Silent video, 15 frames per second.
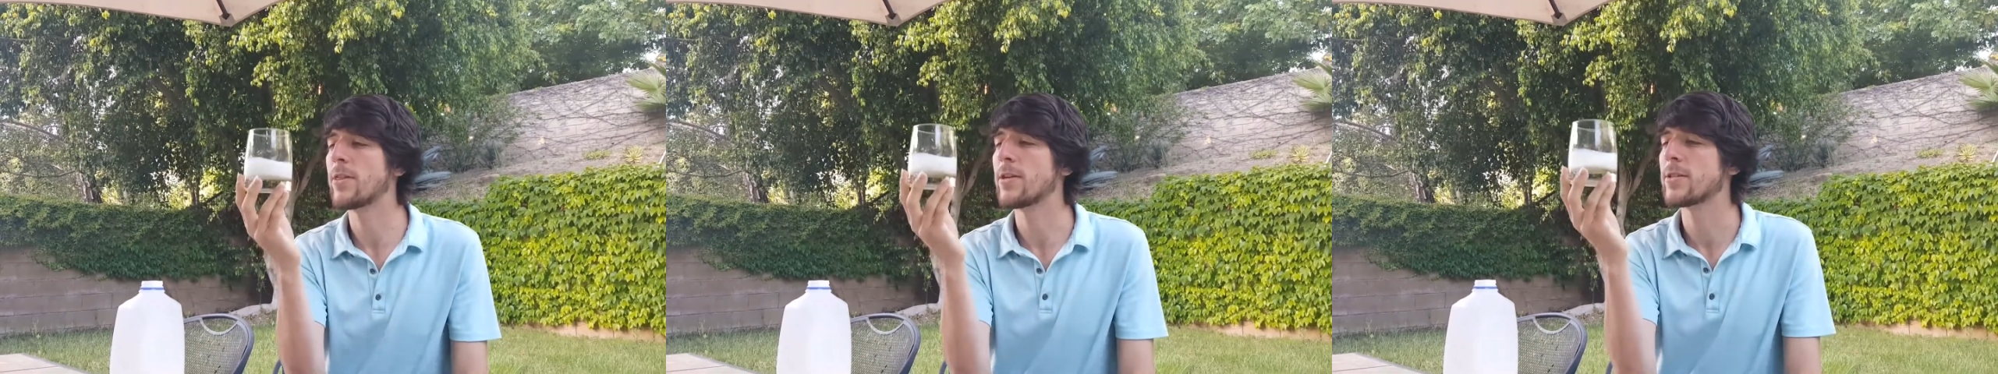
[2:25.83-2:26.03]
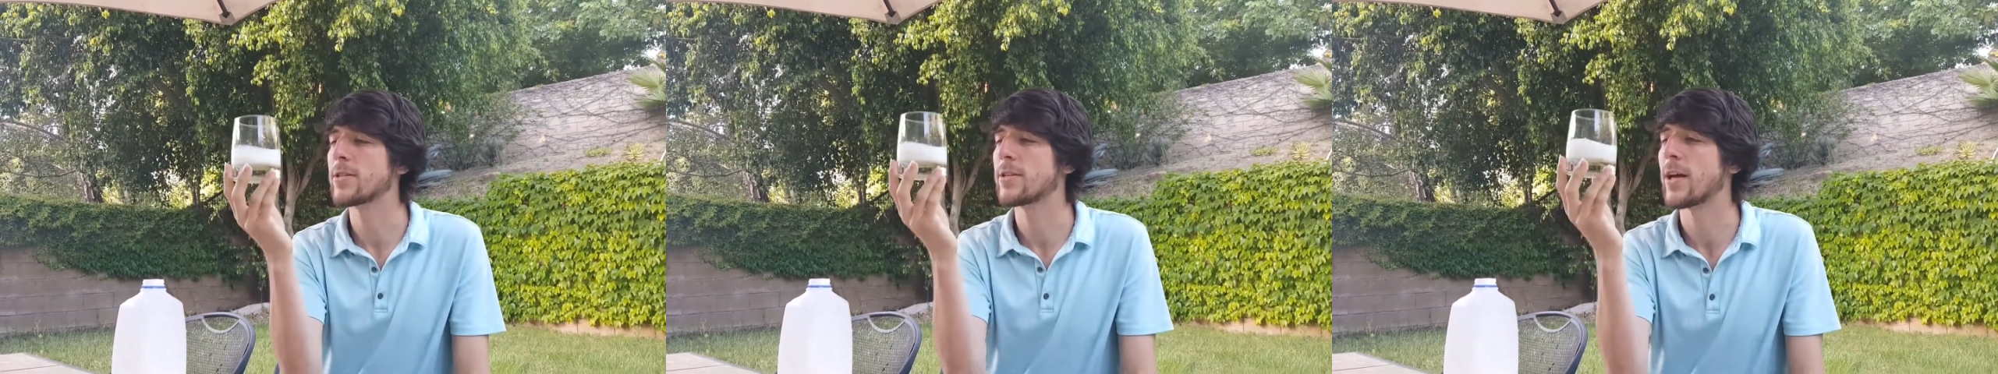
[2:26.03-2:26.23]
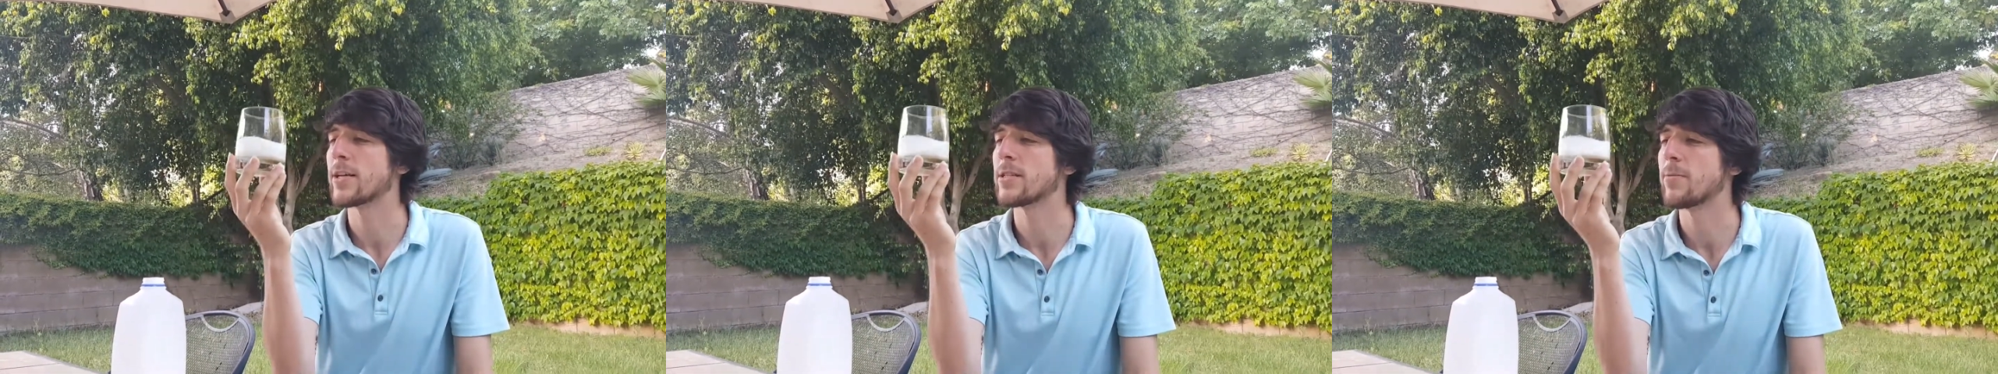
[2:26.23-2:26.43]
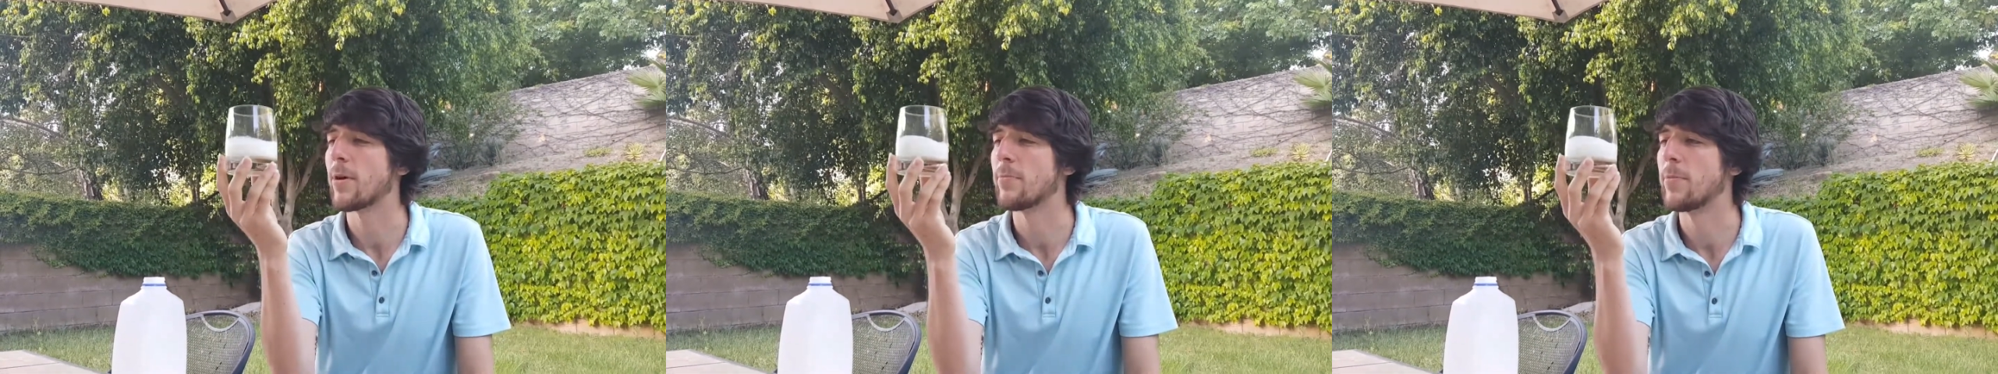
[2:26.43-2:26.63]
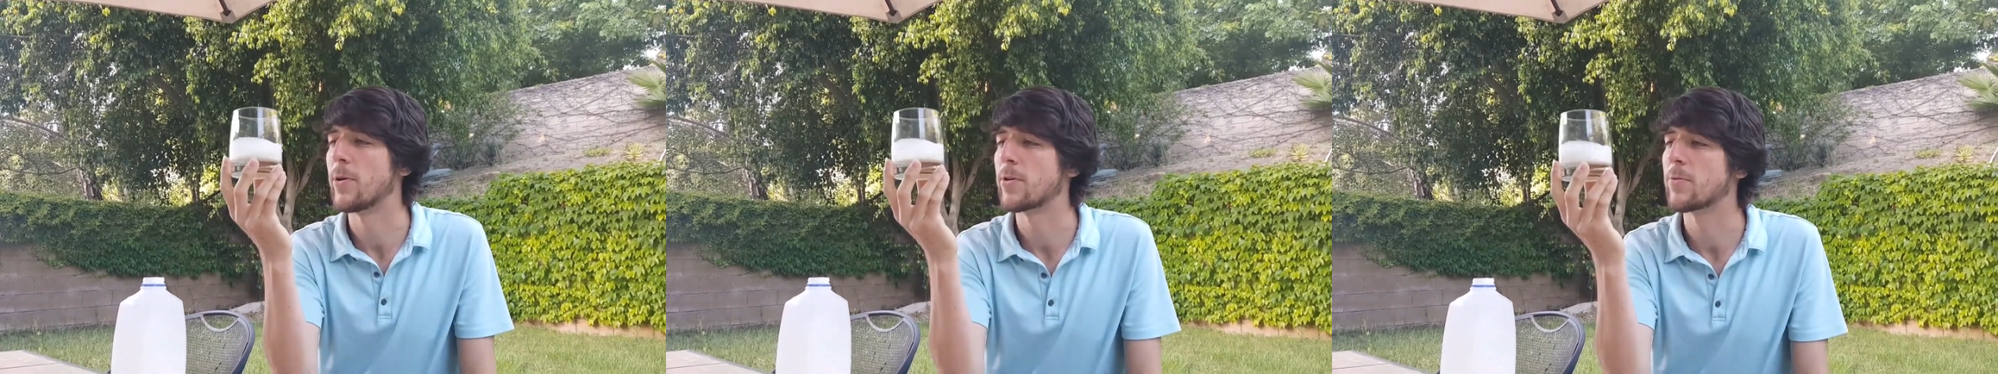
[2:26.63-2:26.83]
the things to test
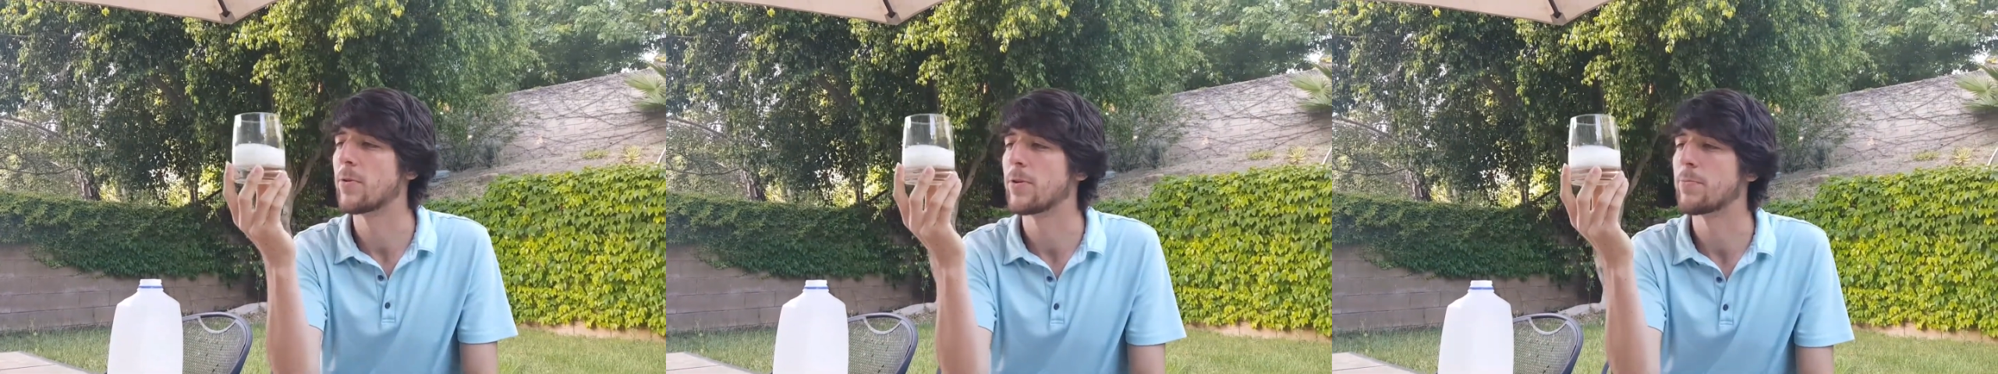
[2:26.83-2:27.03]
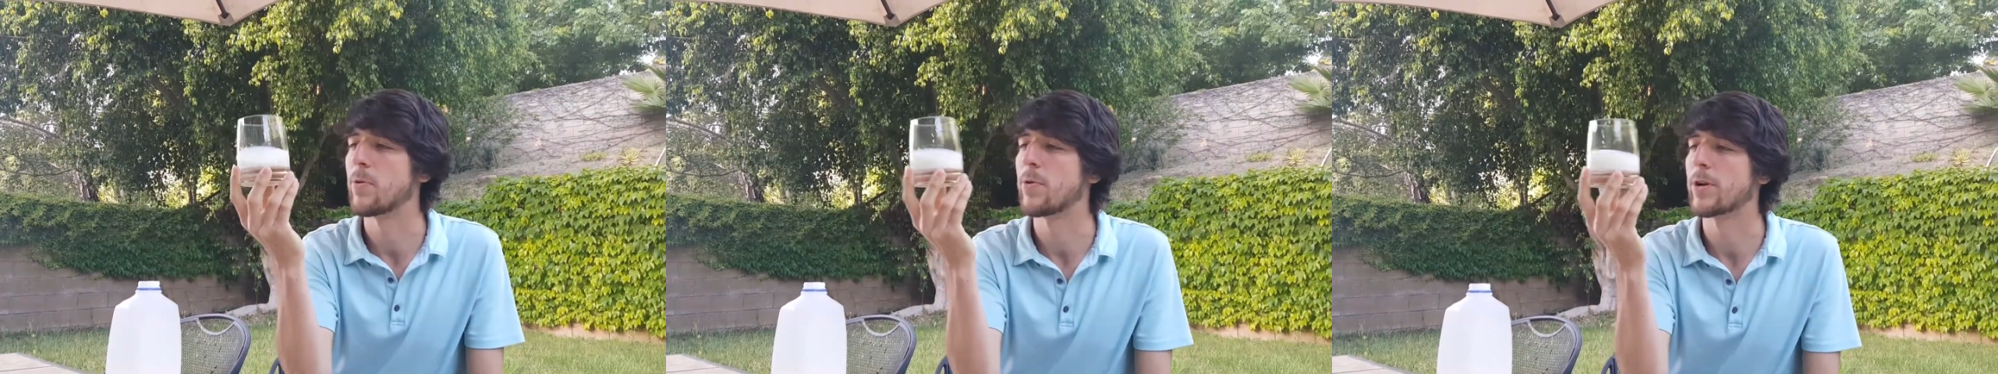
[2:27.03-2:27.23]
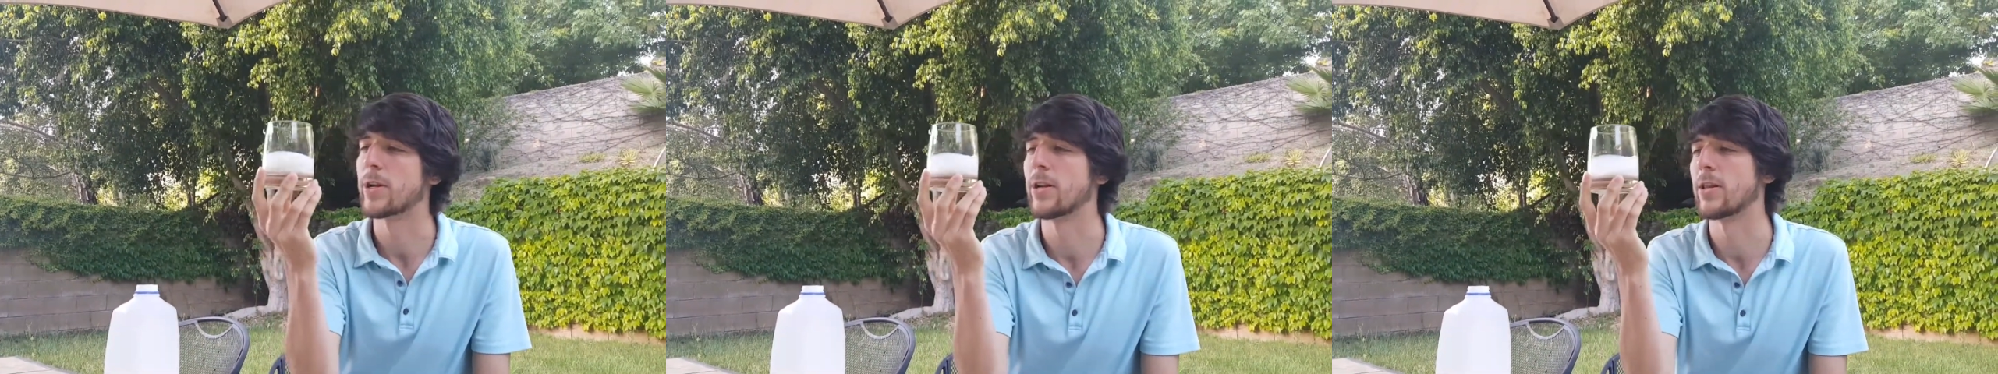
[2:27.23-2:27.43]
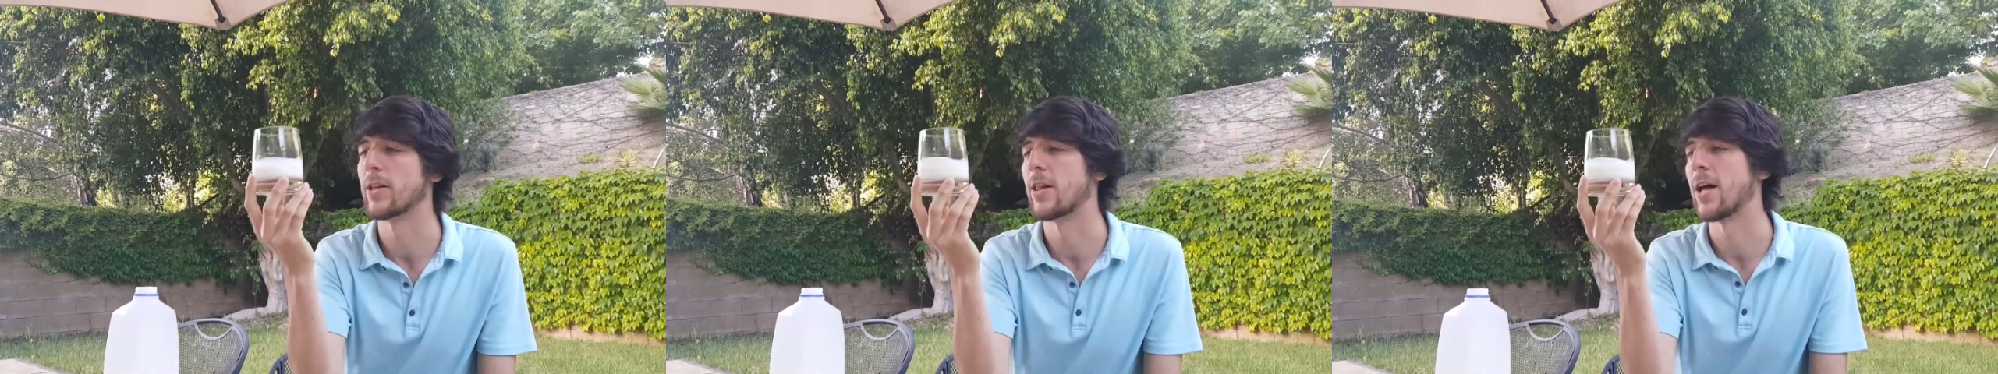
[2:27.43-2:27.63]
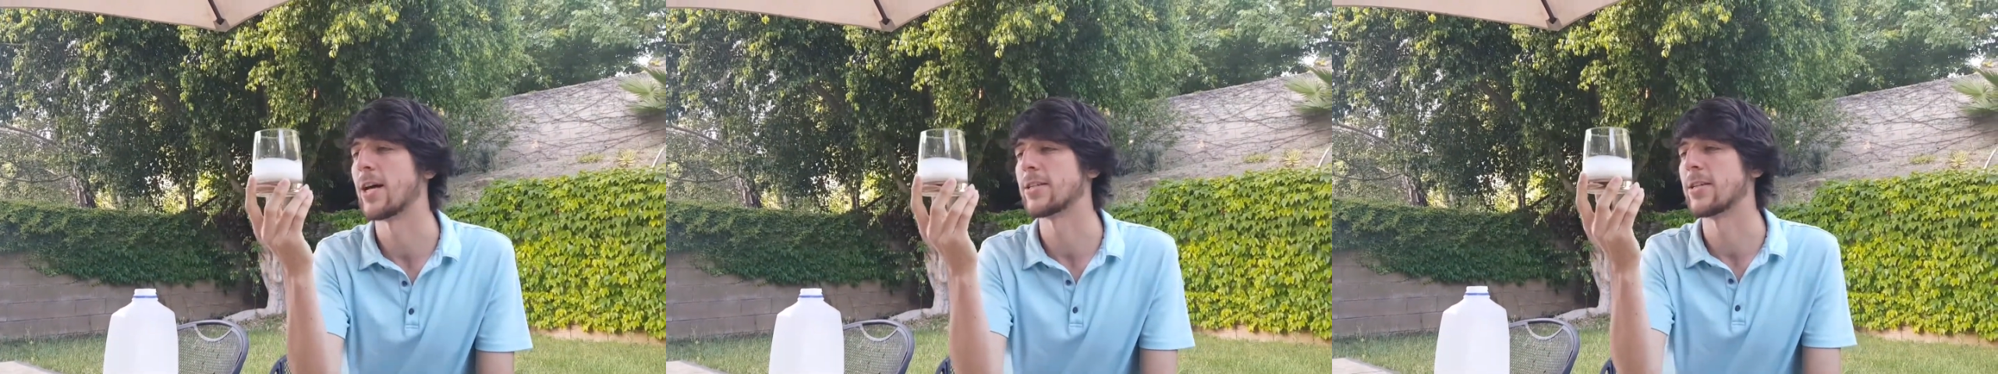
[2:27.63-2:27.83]
about milk when pouring into the
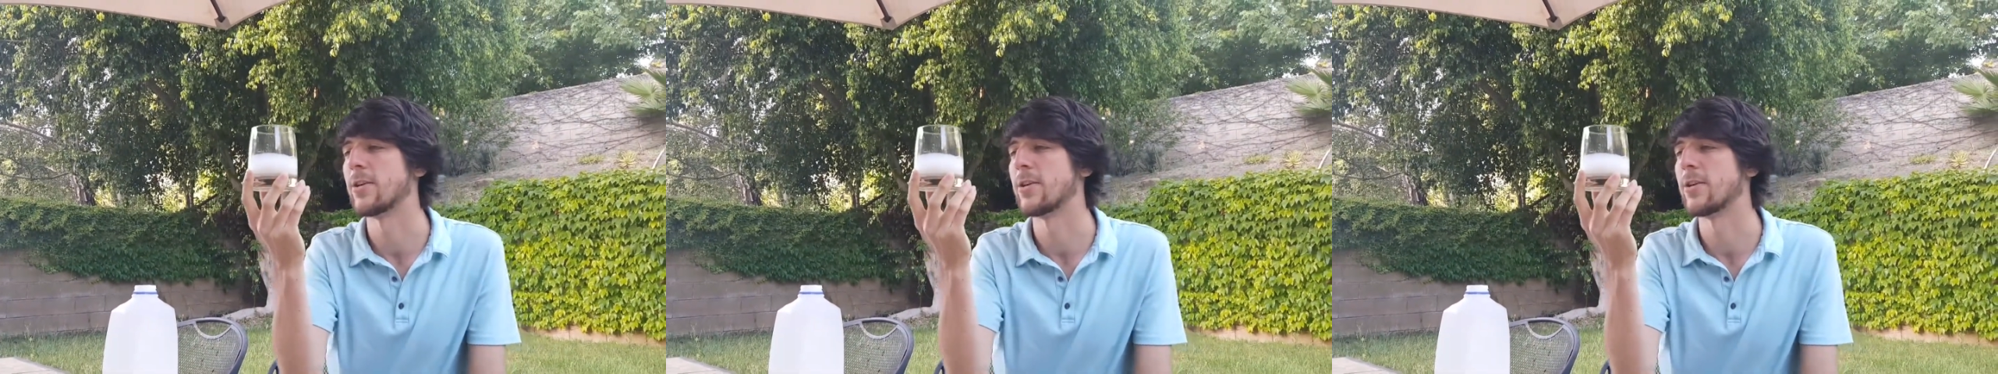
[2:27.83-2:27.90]
glass,